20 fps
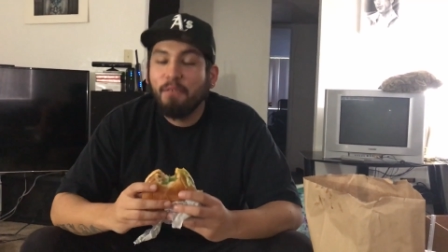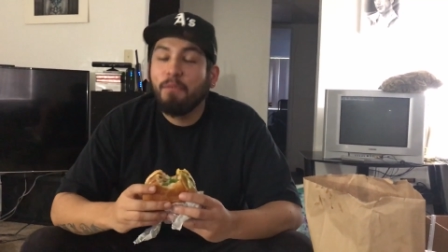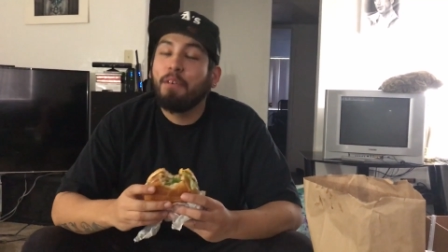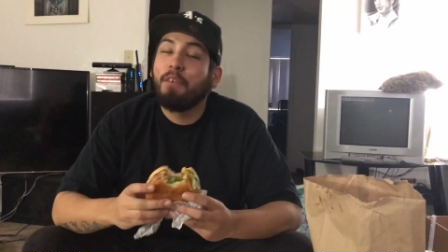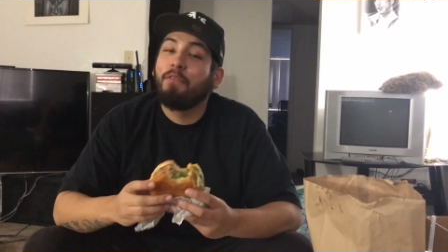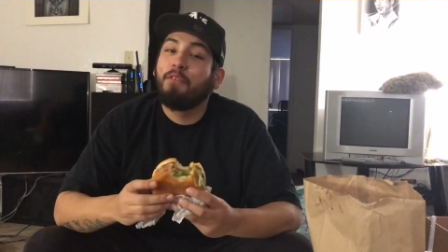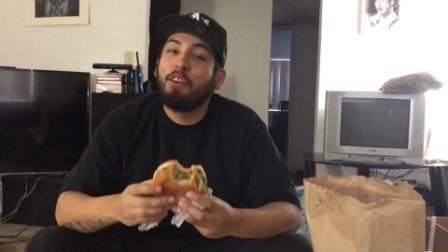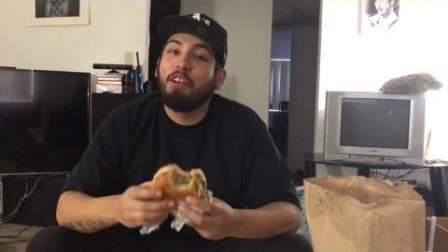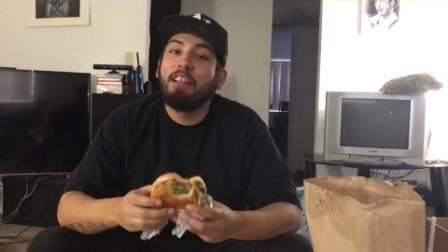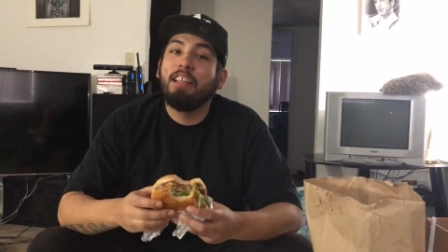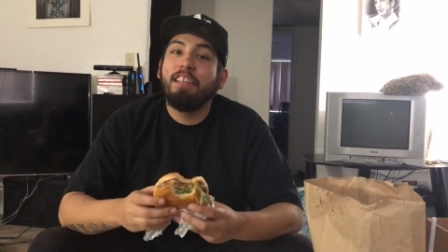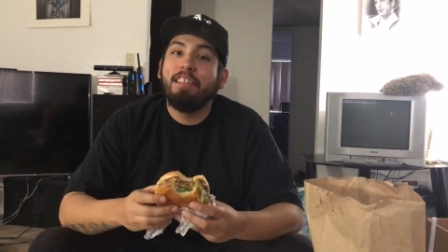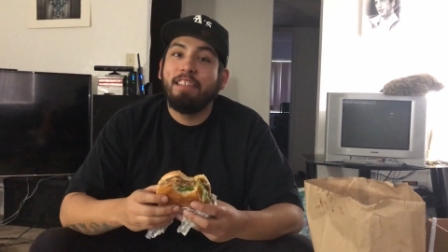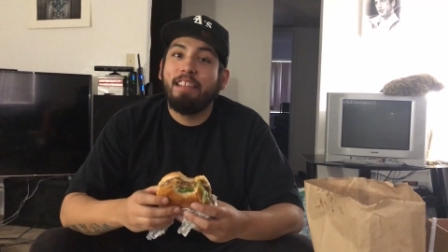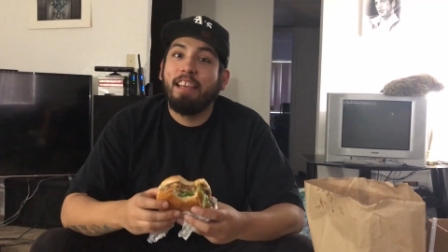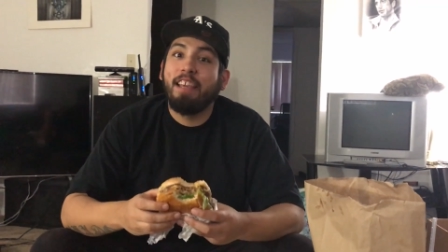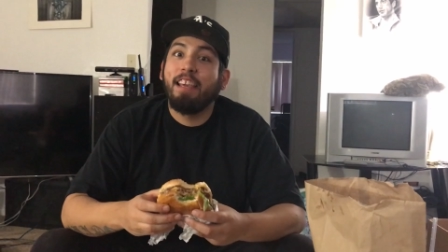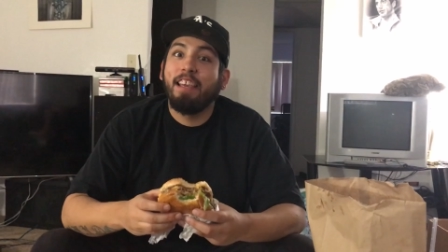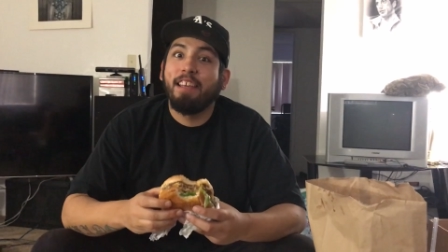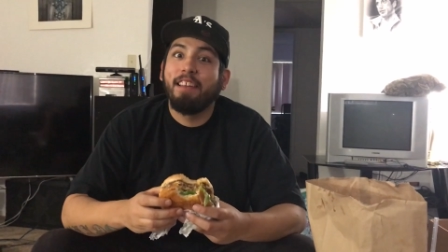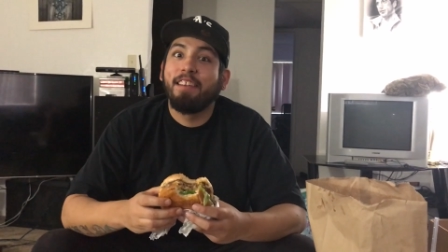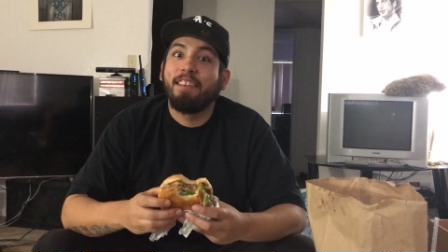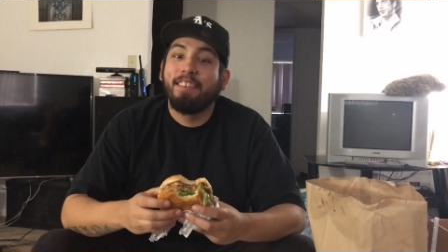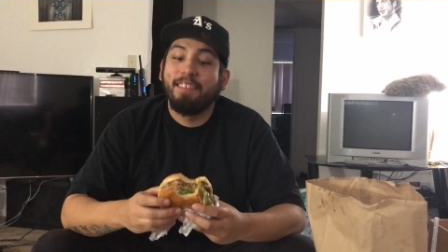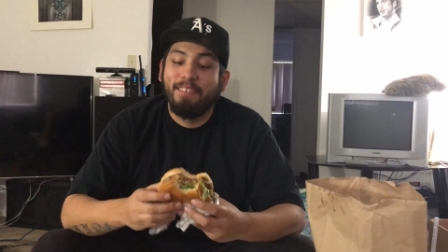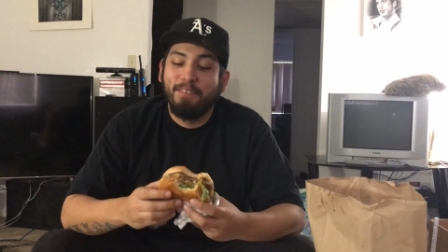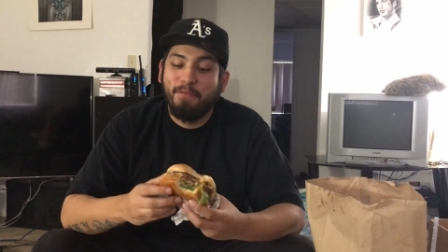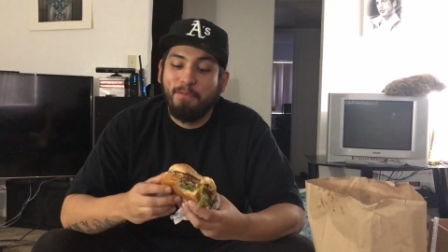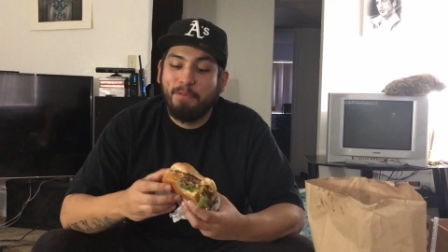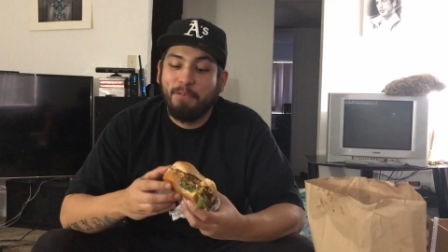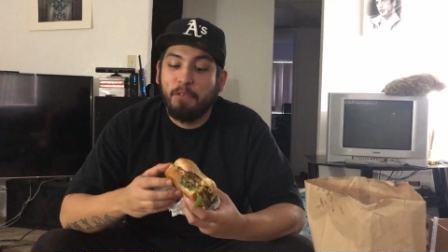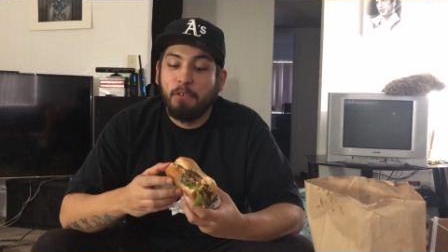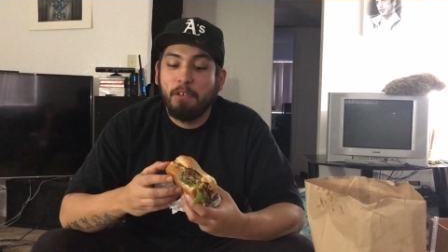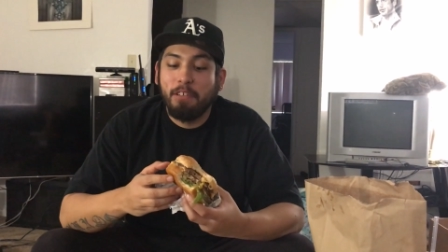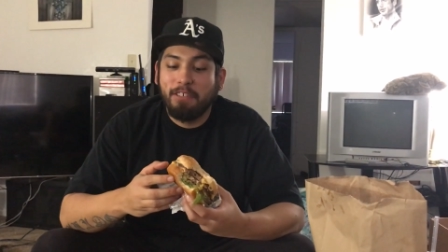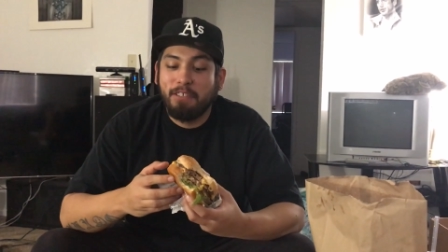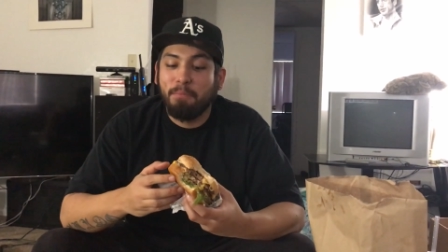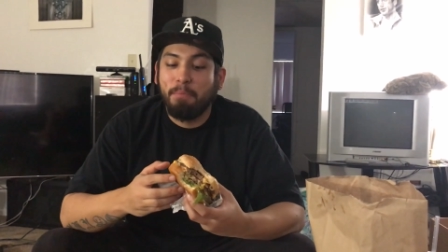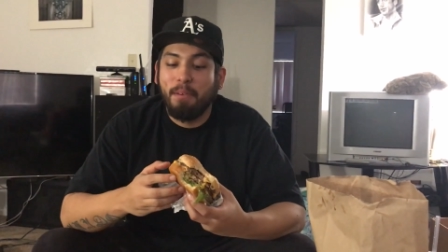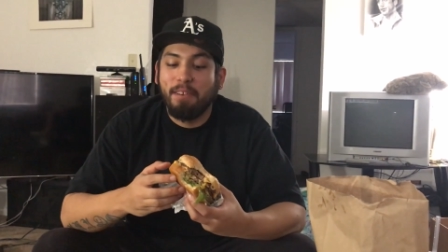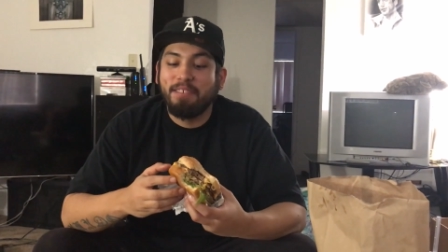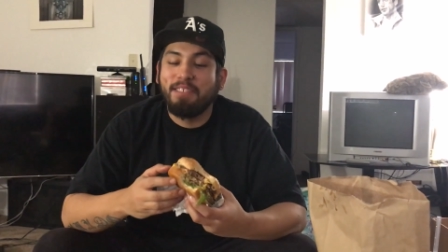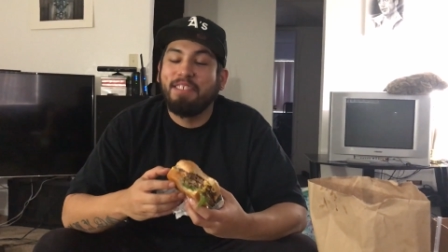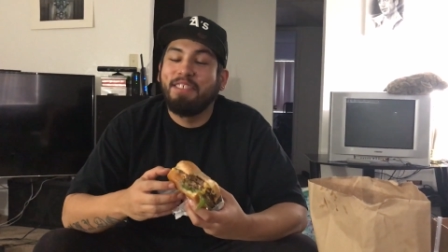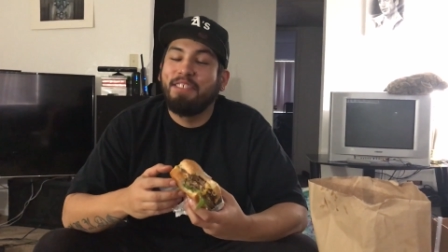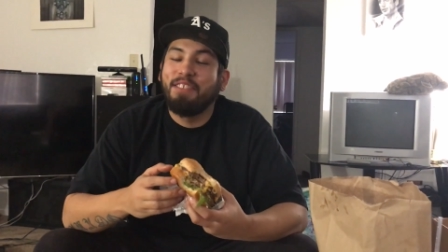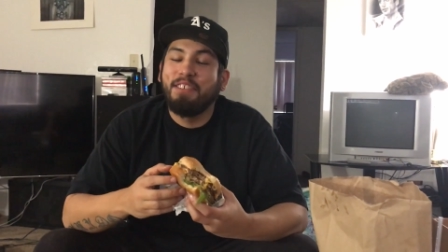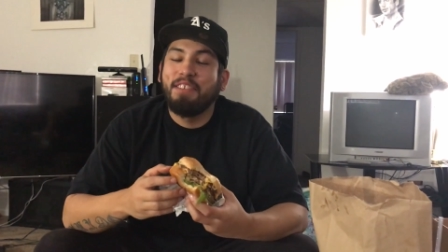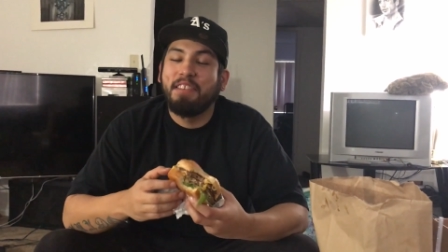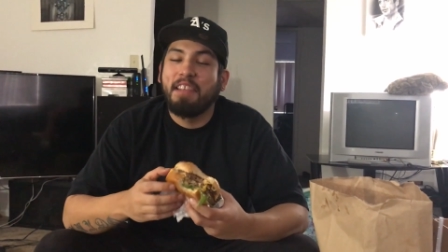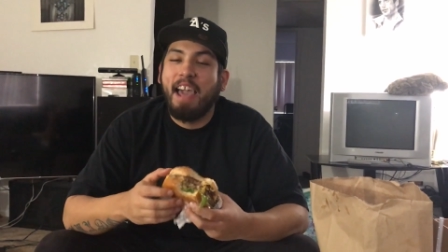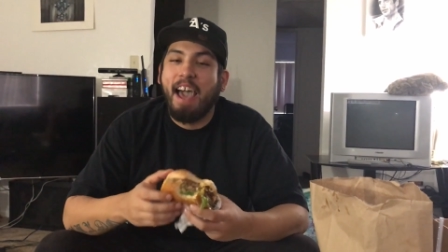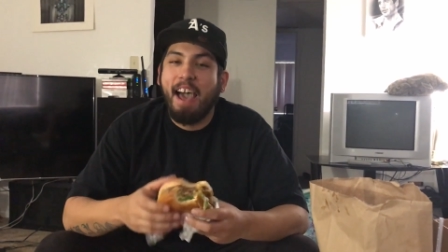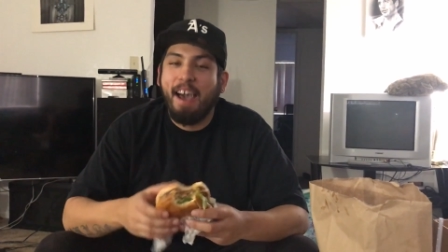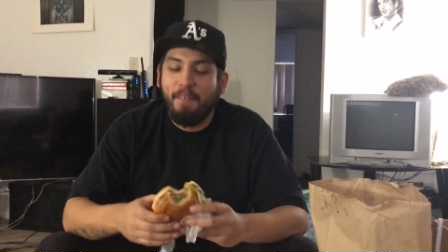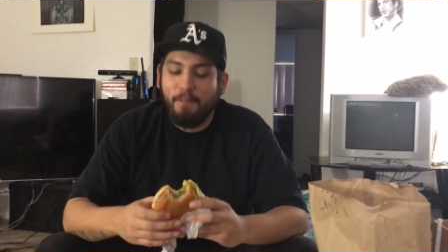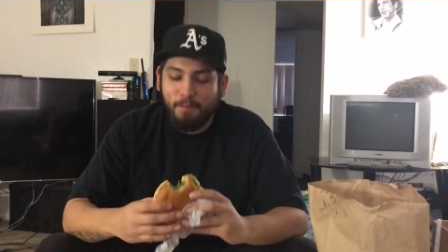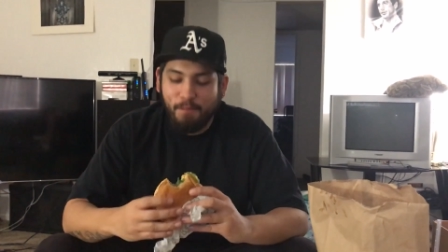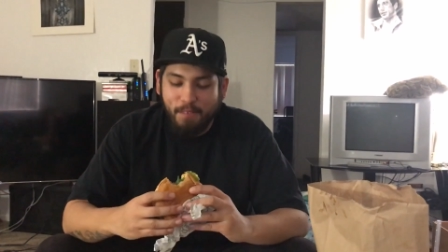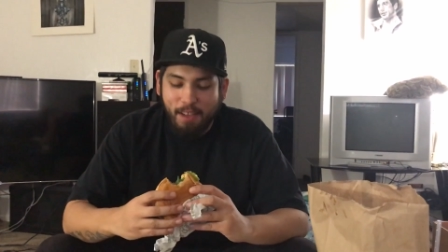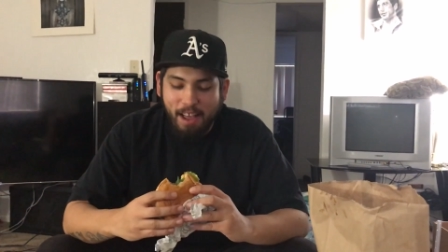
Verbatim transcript: We really did. We were supposed to do that. We but...